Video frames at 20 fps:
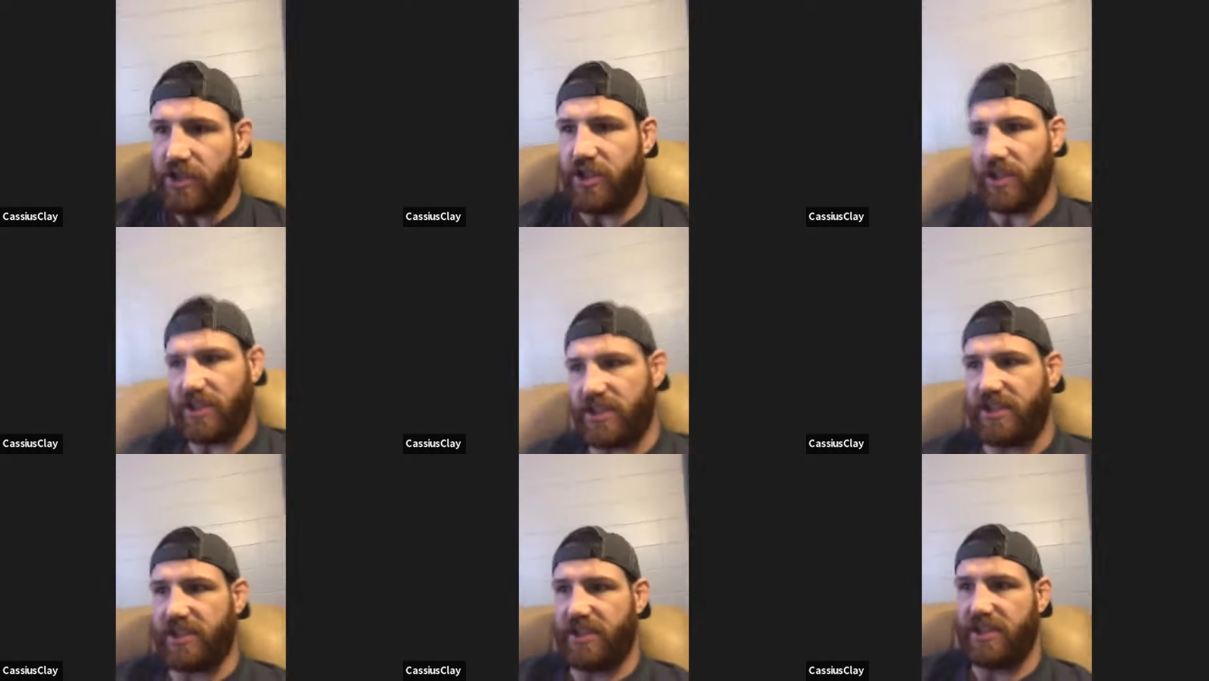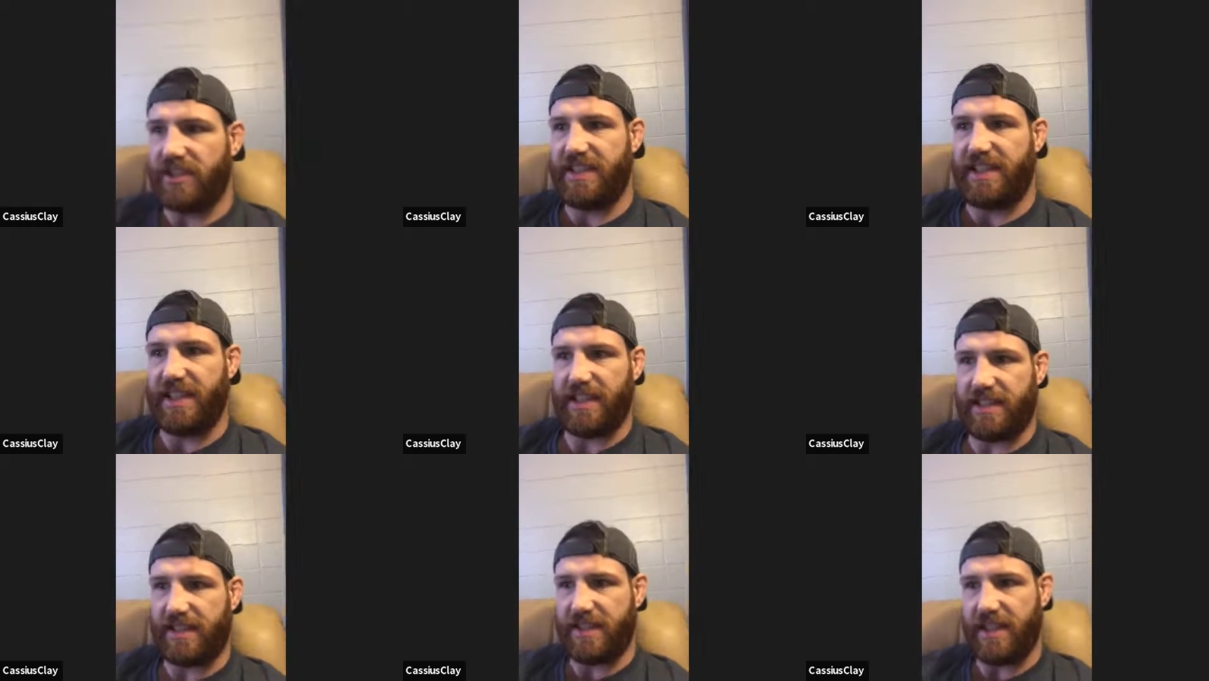just
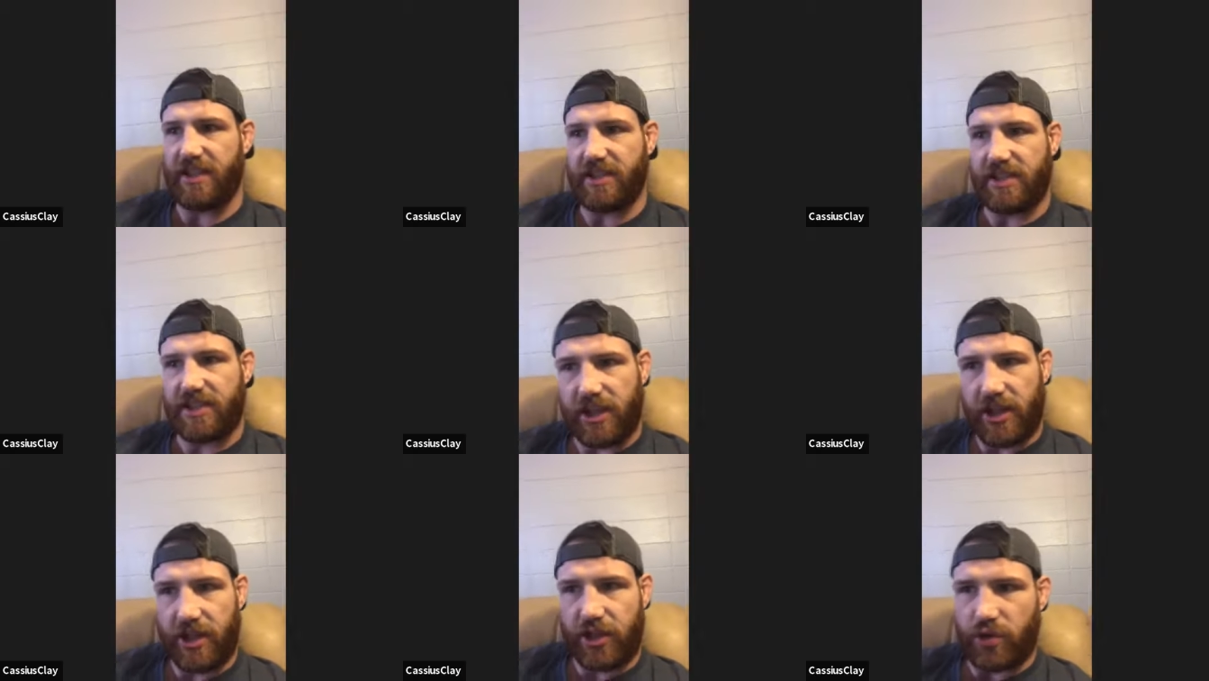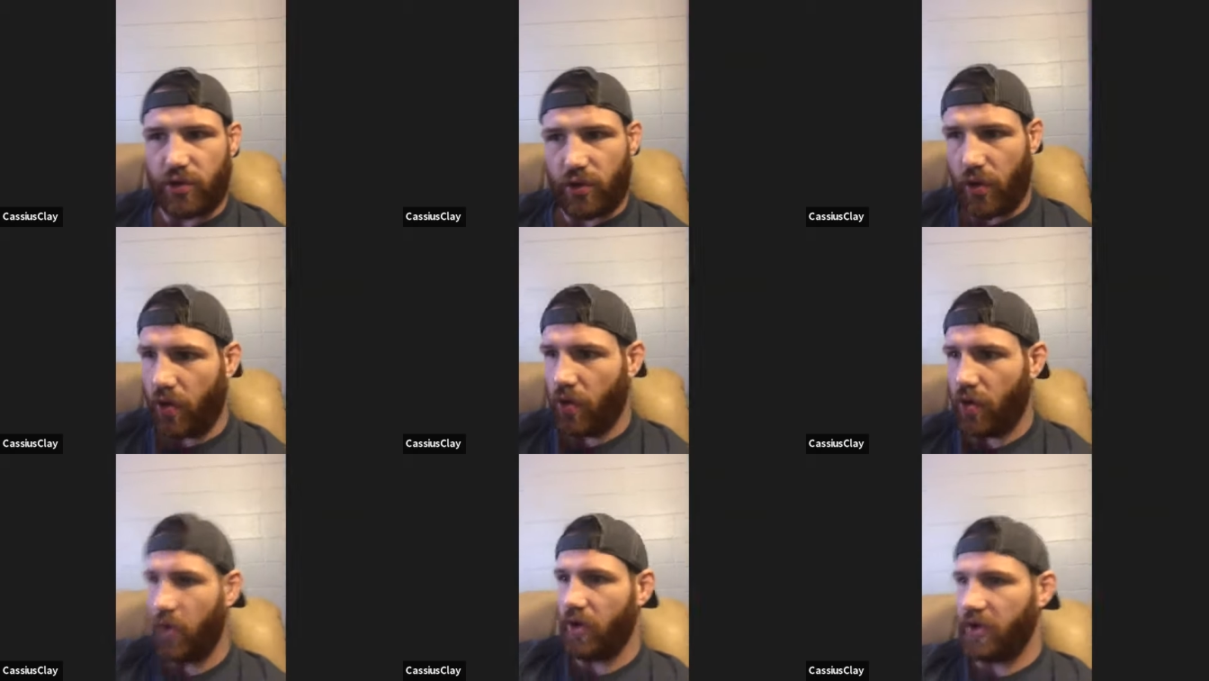distance
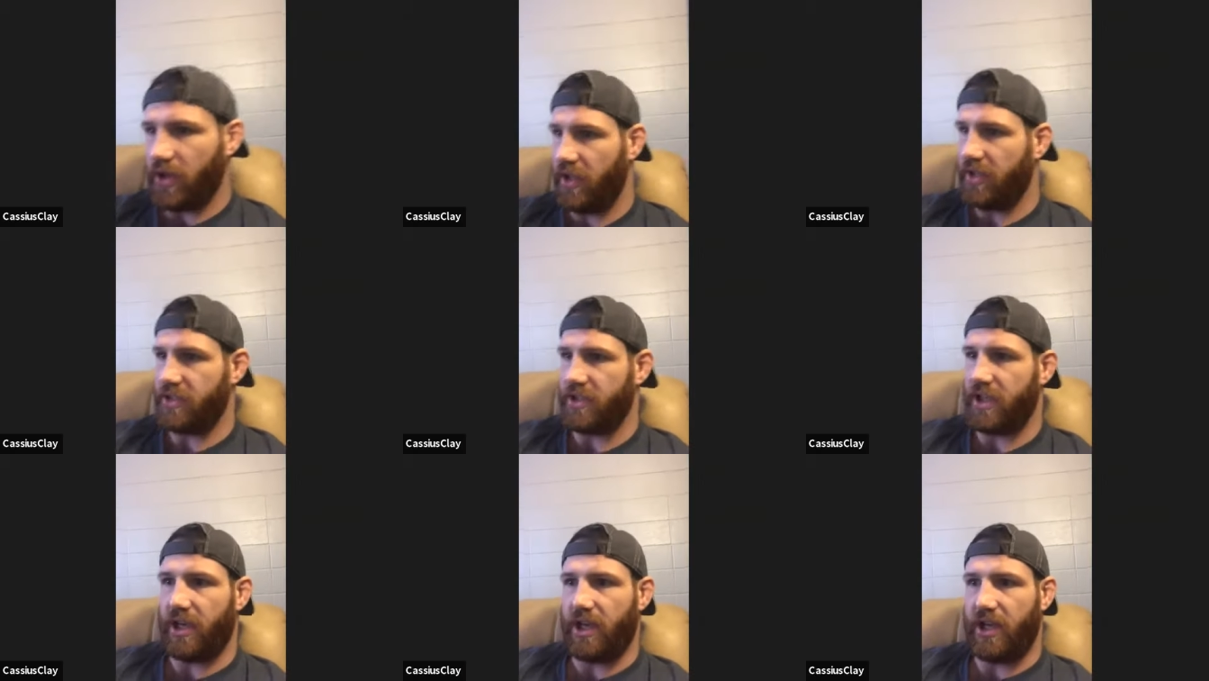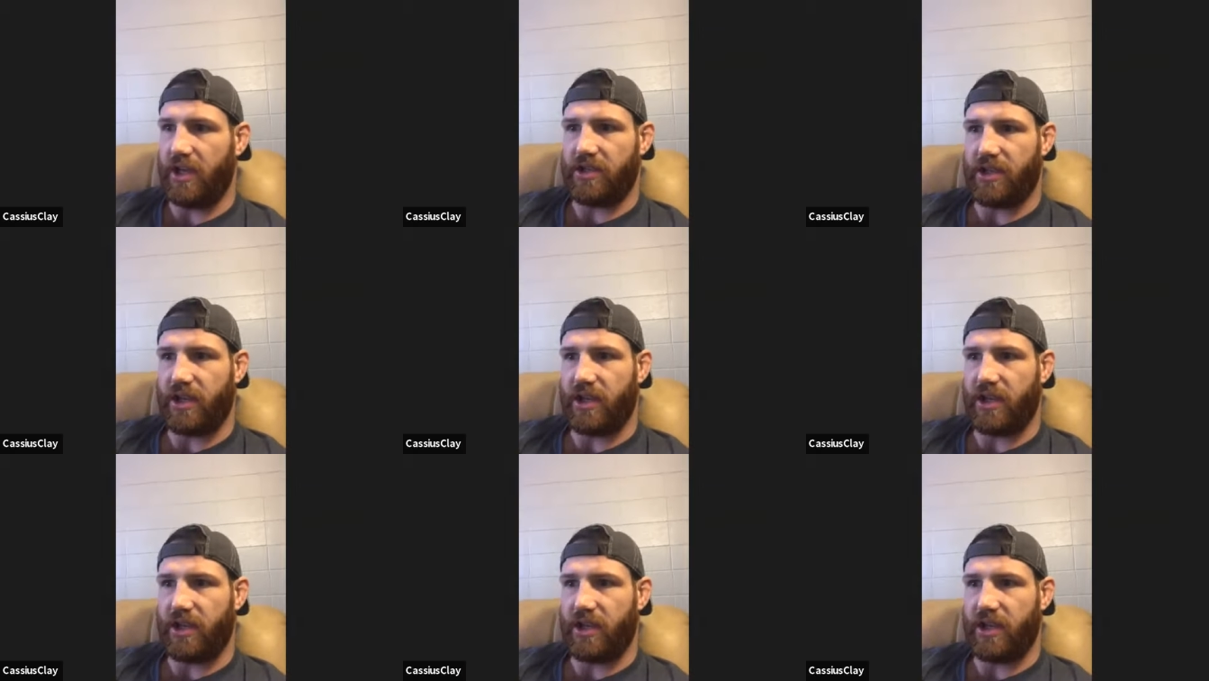control is a